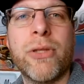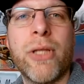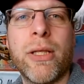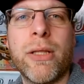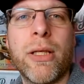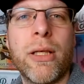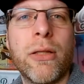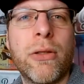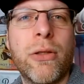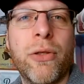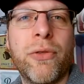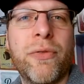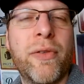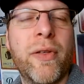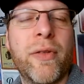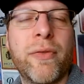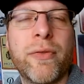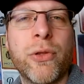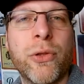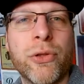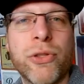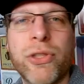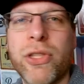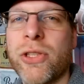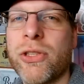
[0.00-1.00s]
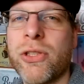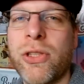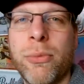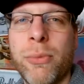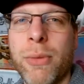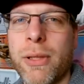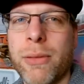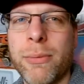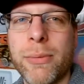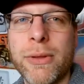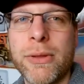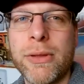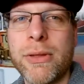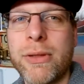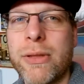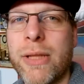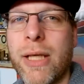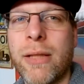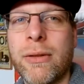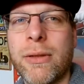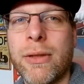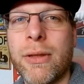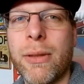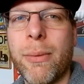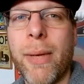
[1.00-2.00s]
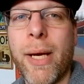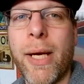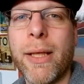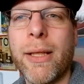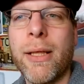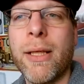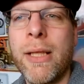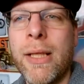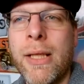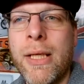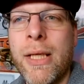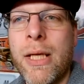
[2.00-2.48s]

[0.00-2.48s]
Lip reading: I can go 50 or 60 millimeters down in the back.